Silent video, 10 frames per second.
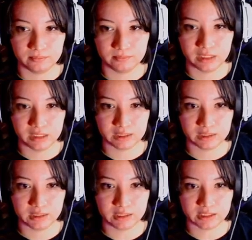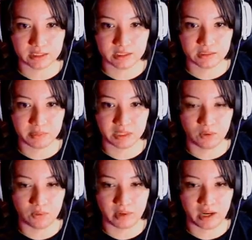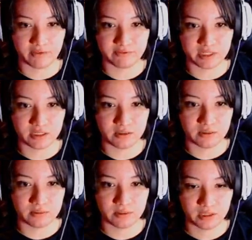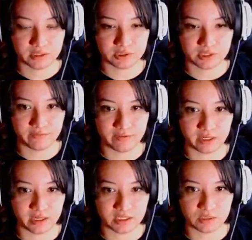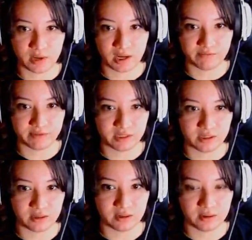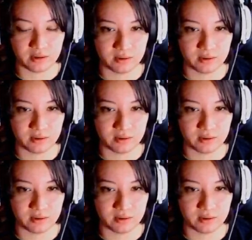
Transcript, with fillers: My goodness, that's a big old raft, too. You got yourself a nice raft here.